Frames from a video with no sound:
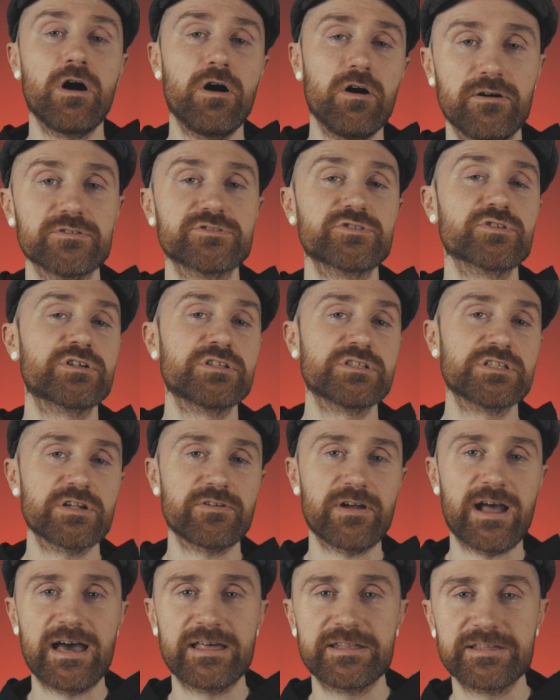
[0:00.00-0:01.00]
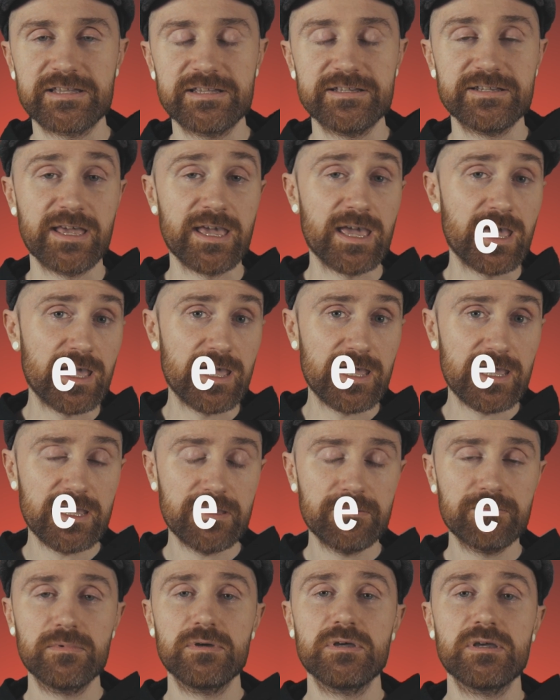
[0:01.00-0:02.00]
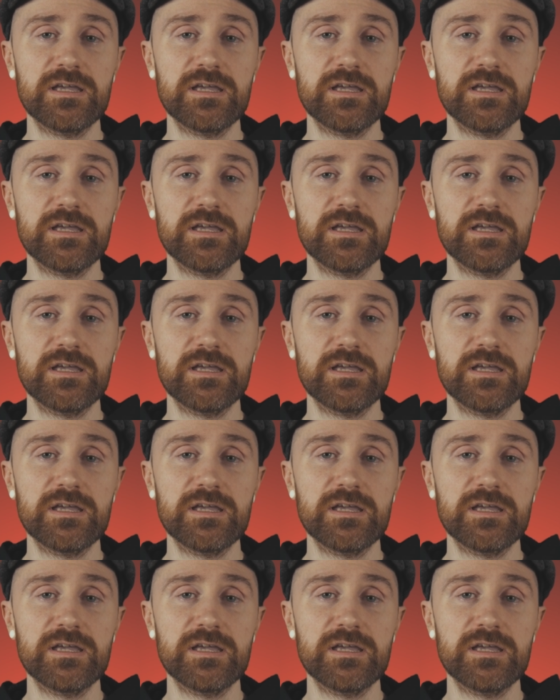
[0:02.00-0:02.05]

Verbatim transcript: Also consider adding in a